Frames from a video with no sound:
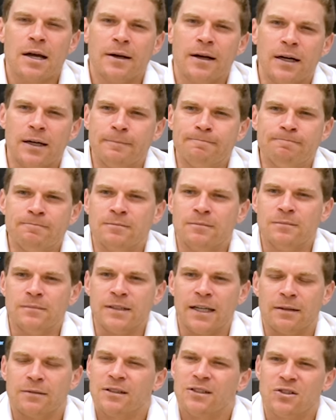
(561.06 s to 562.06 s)

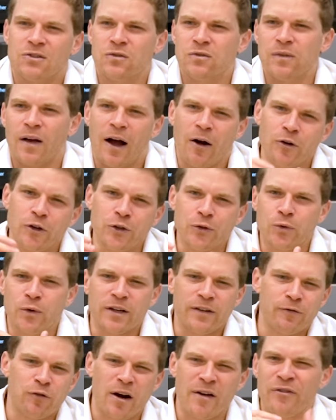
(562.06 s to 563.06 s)
Because how do you do
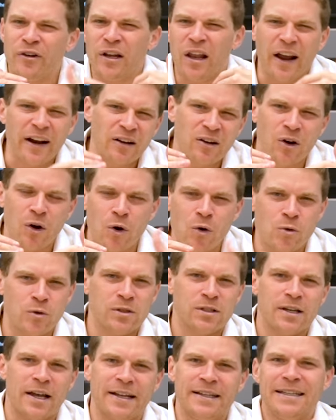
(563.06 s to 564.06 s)
it? For every line of
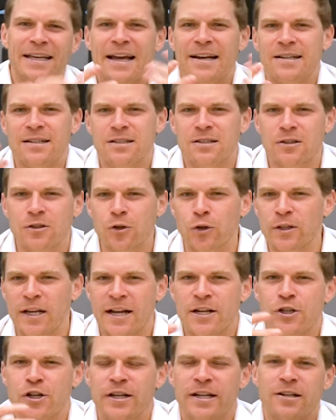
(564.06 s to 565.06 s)
code, at the end, good
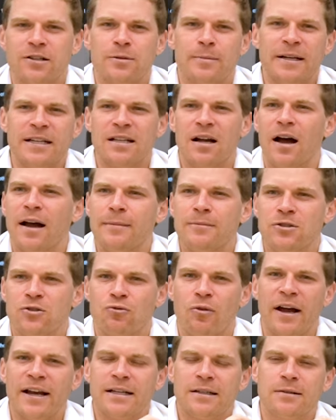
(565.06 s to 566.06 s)
engineers many
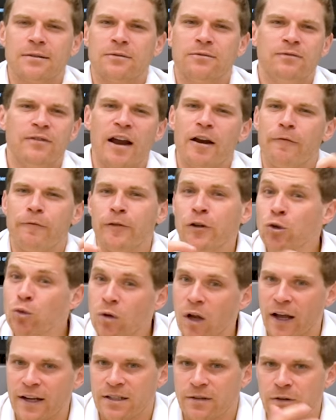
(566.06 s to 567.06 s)
times write very few
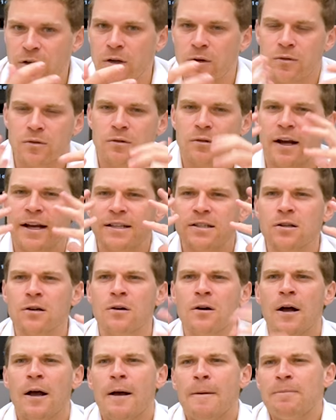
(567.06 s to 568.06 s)
lines of code, right?
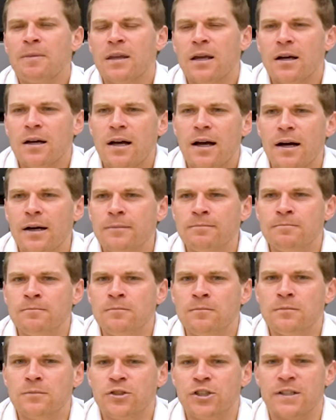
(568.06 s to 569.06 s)
So
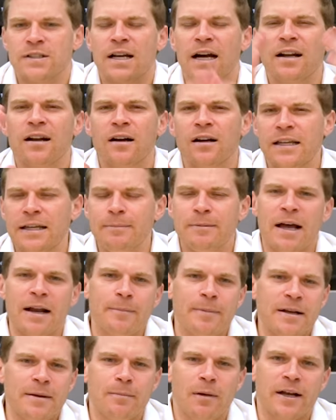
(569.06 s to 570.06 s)
just kind of keep that
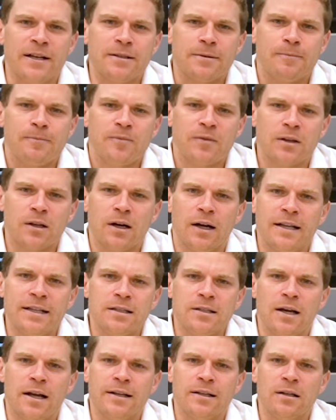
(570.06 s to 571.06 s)
a bit in mind.
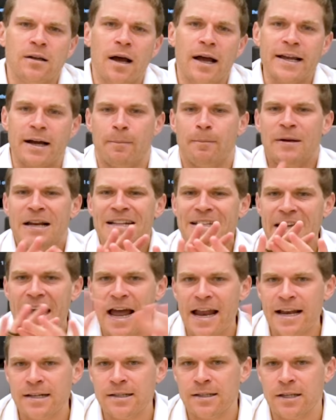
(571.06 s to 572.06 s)
But at the
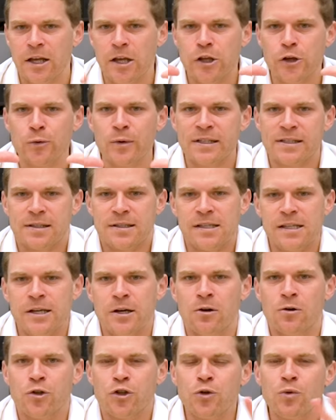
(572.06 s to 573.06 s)
end, you as a
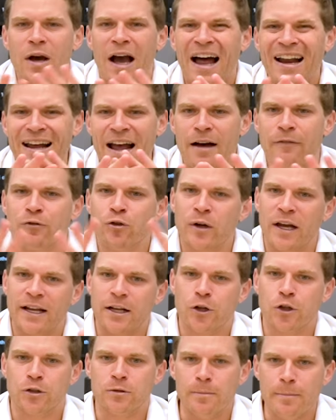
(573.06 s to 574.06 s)
CEO, you kind of have to get
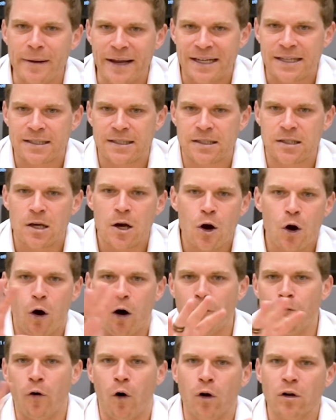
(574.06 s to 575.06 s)
a good mix
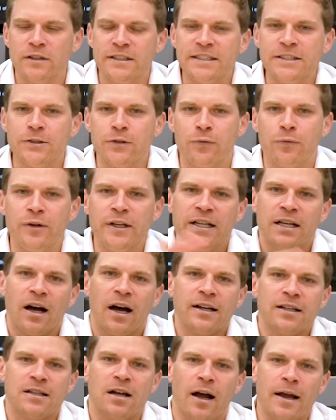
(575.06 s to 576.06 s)
of all these three
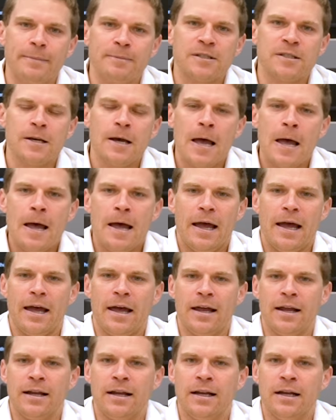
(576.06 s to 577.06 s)
kind of types
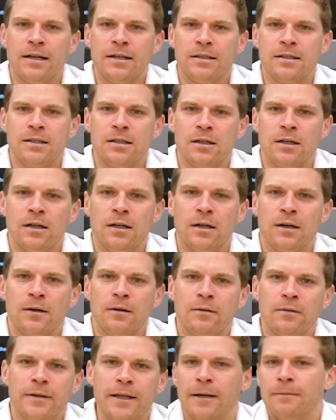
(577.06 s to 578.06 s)
and
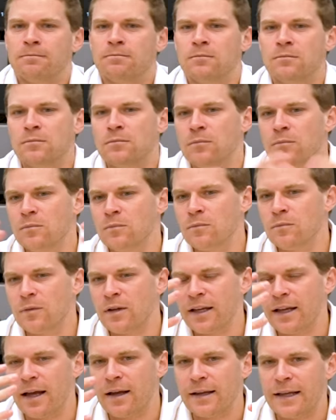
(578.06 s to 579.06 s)
get
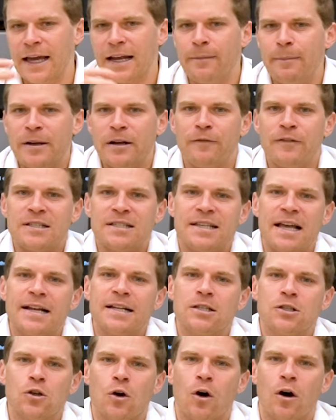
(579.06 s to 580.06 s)
a bit of a
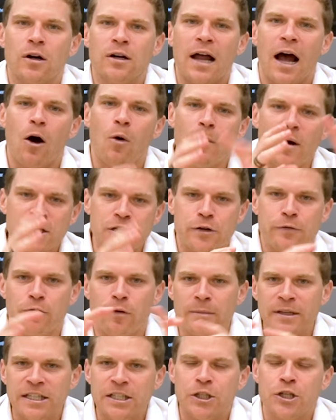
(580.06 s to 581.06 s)
sense on how much
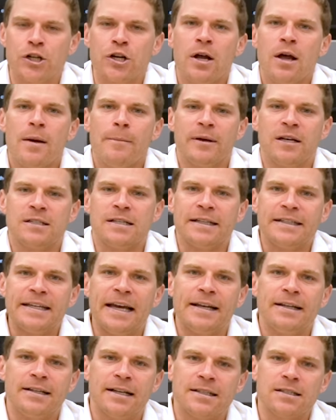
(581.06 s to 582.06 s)
from each, because at the
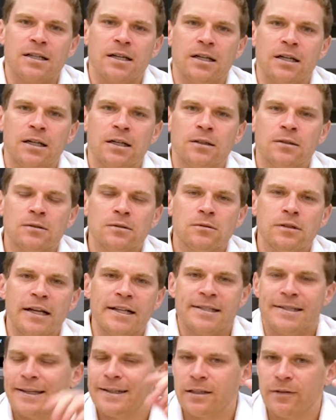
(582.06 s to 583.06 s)
end, that's going to
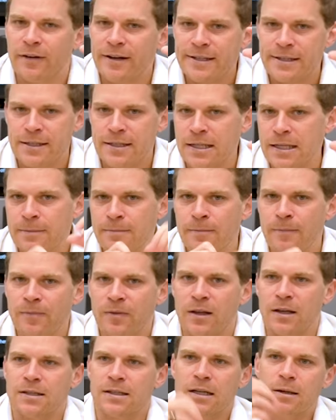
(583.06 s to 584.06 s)
incentivize the team.
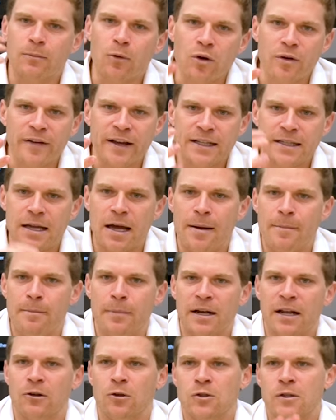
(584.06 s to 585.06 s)
It's going to motivate them,
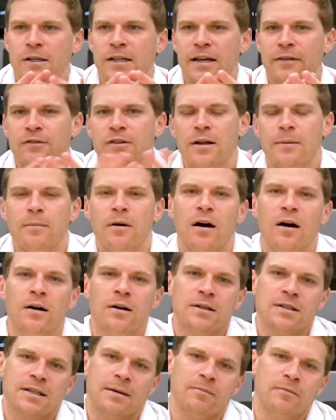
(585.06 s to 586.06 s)
but also give them
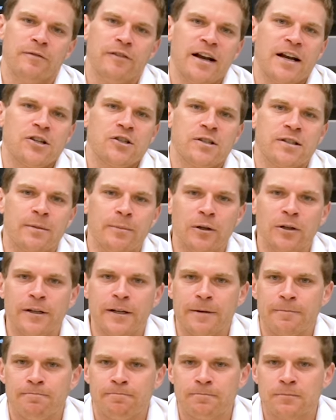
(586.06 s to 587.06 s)
some financial
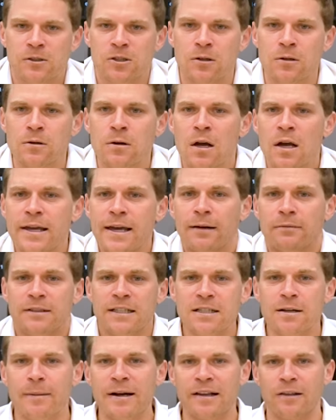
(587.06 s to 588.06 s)
stability. So
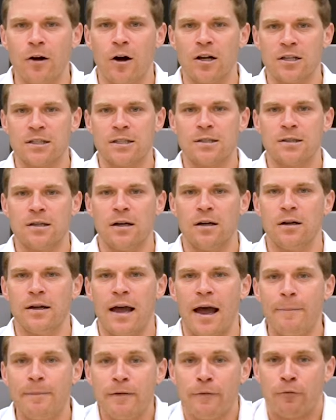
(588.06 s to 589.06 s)
these are my thoughts.
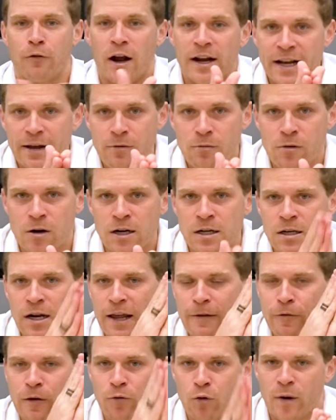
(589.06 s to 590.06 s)
Happy Friday, everyone.
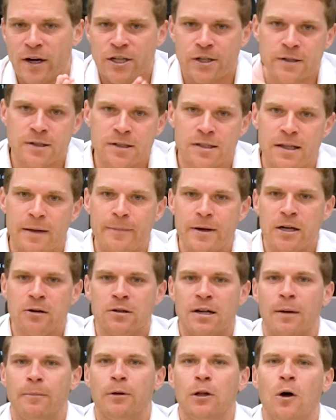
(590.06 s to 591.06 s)
If you have questions, let me
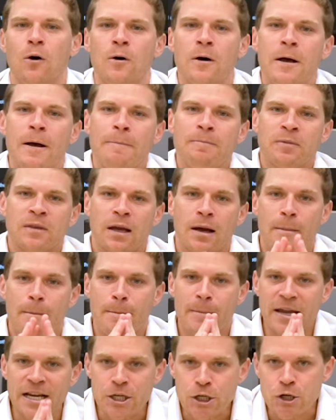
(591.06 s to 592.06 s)
know down below.
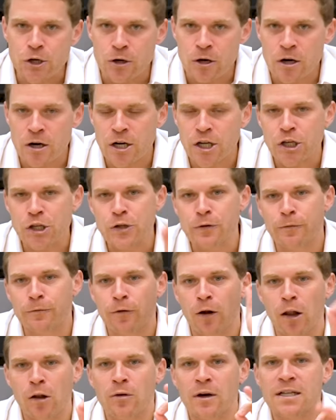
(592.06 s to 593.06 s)
Make sure you
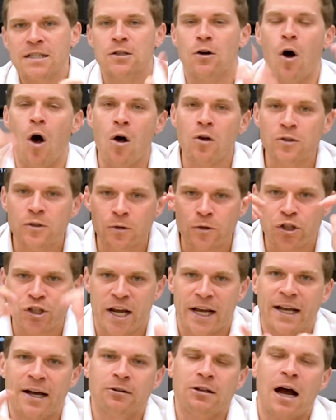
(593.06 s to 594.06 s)
follow us. Also,
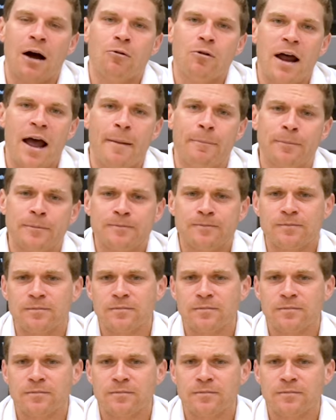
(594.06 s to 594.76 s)
check out our app.